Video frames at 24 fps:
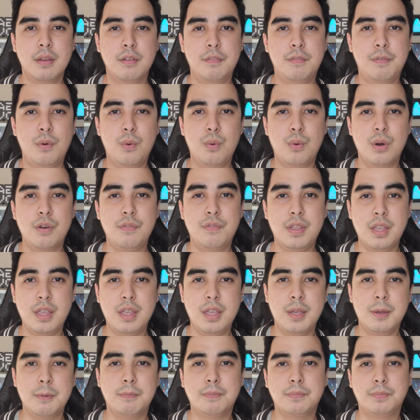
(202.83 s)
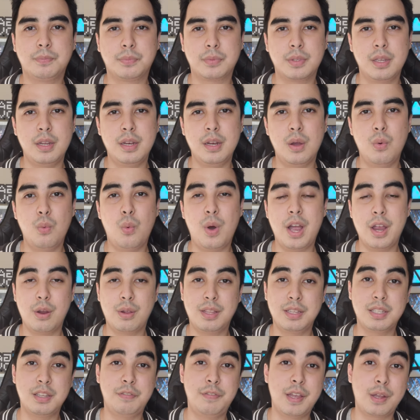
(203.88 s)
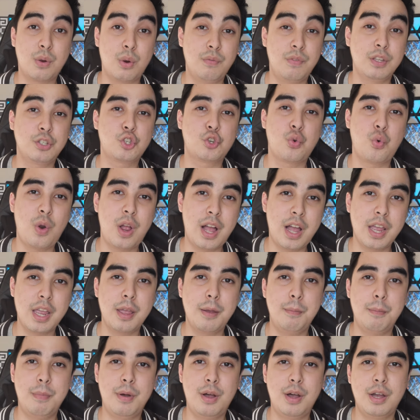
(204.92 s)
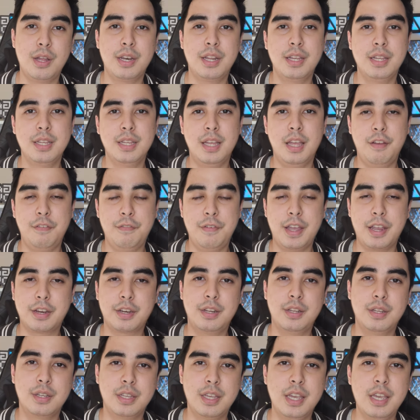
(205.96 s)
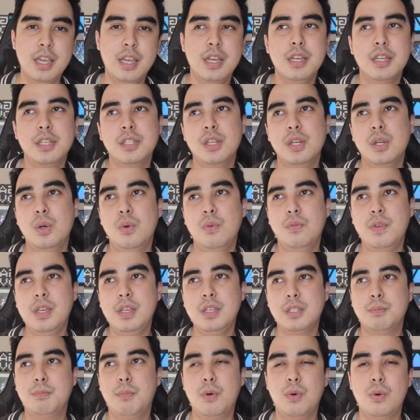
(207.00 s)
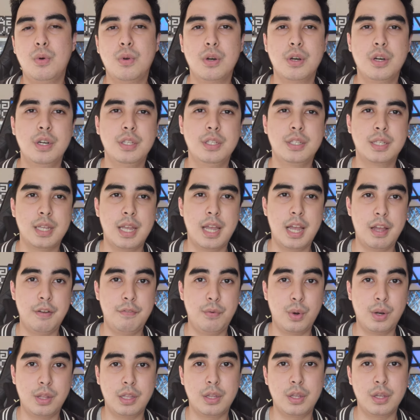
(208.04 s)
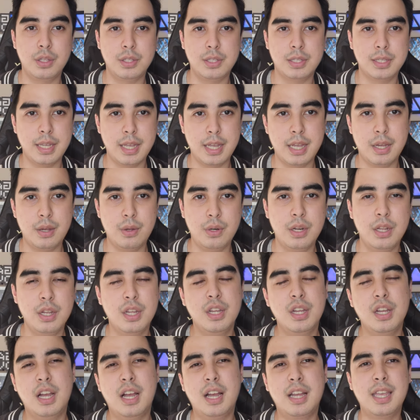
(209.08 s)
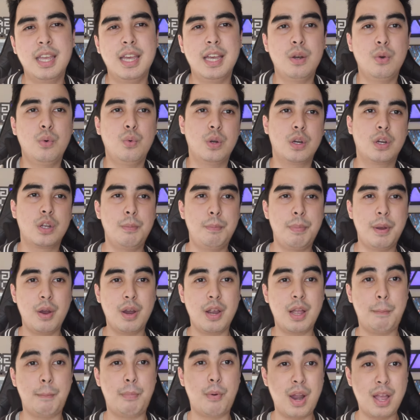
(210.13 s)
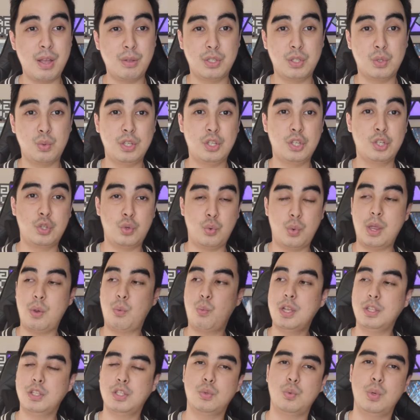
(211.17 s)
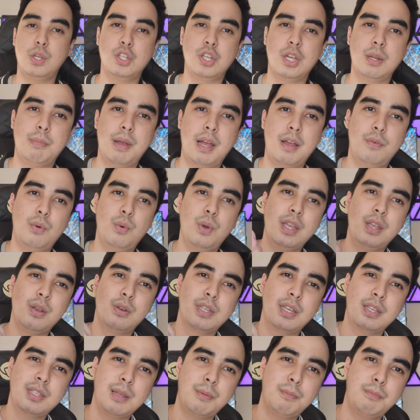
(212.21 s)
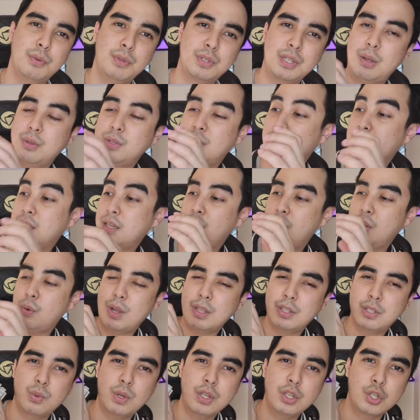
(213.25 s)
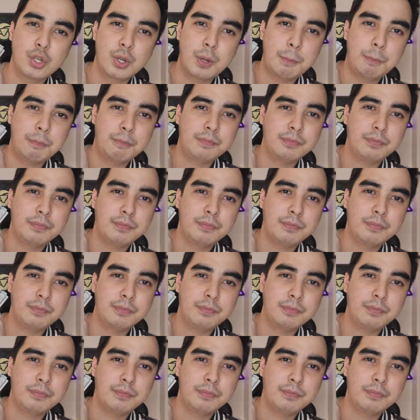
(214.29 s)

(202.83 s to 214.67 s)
for the you know, wireless effect or the tri-mod effect, okay? So these boards have really good sound. Again, we're comparing a brown switch to a red switch. And by the way, here's a simple sound test of the red switch.